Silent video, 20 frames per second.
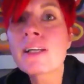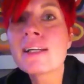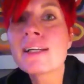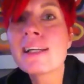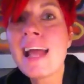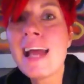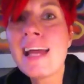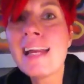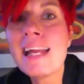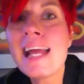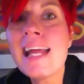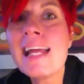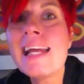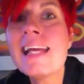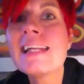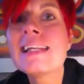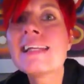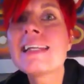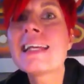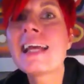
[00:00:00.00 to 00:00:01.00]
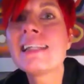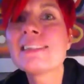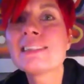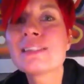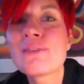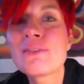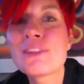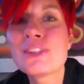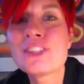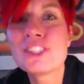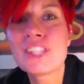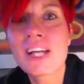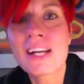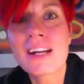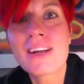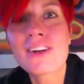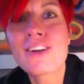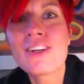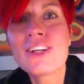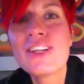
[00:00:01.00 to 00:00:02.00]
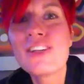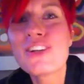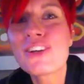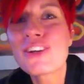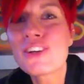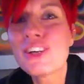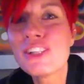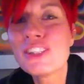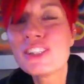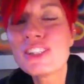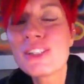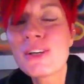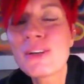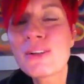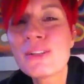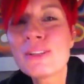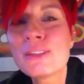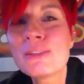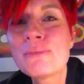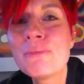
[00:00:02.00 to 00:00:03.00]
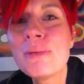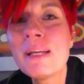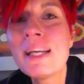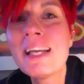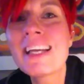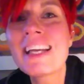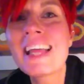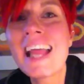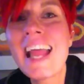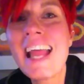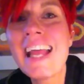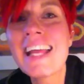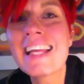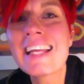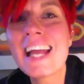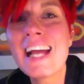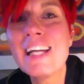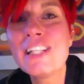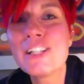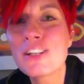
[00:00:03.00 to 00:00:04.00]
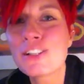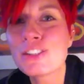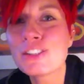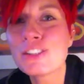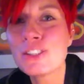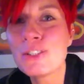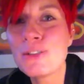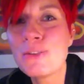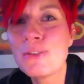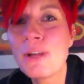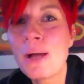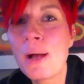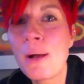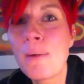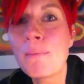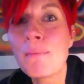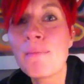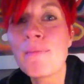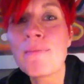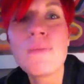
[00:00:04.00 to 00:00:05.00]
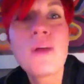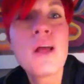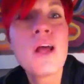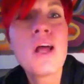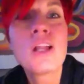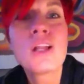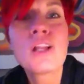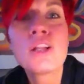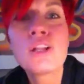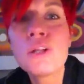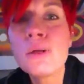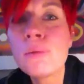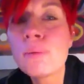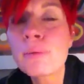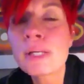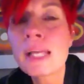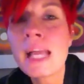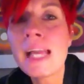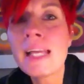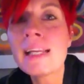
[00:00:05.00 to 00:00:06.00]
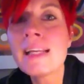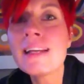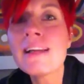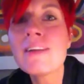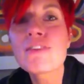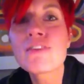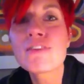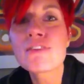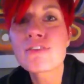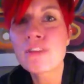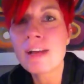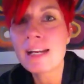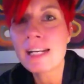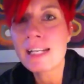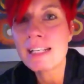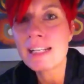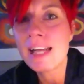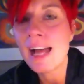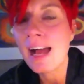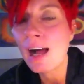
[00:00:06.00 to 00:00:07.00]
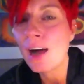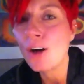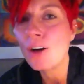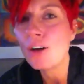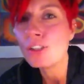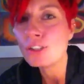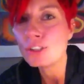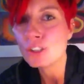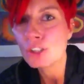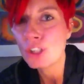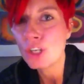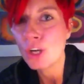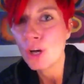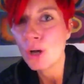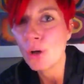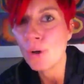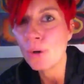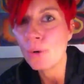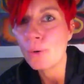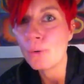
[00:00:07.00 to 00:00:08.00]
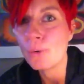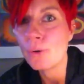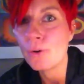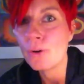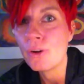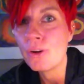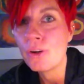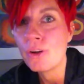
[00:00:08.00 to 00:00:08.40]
Get someone to check underneath your hood, so to speak, and get your tune-up. Lubricated, ready now to go.